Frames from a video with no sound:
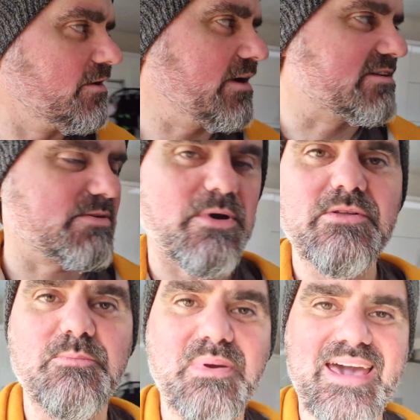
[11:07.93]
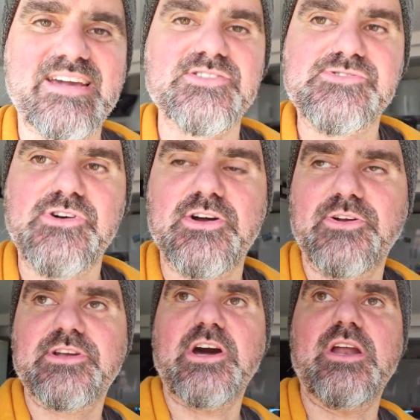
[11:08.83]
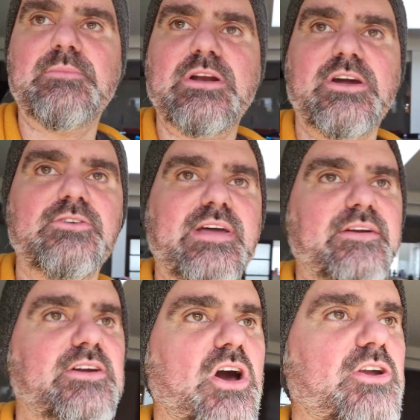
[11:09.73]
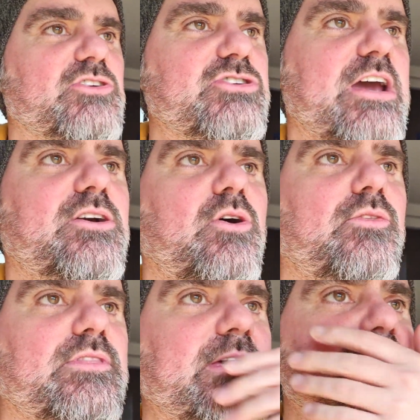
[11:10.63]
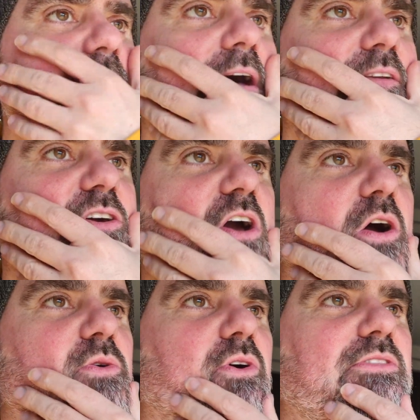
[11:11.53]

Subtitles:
Okay, so while the black is drying on the gun, I'm going to go down the garden and check on the undercoat,